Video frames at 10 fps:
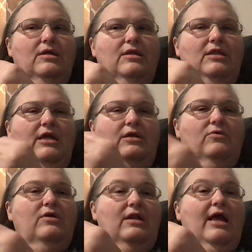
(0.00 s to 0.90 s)
that you
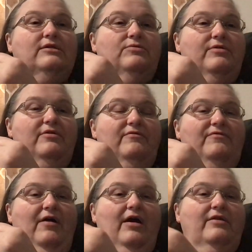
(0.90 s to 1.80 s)
connect with and
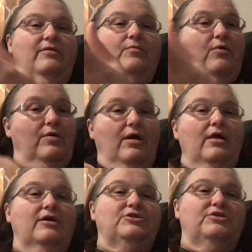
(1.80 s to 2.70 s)
find, the more
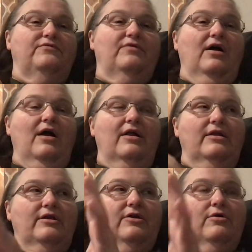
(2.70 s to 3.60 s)
knowledge you've got,
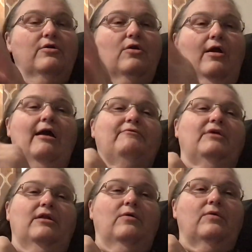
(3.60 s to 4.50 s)
and your craft
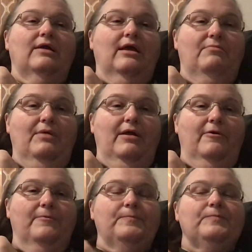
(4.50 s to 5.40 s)
can only get better.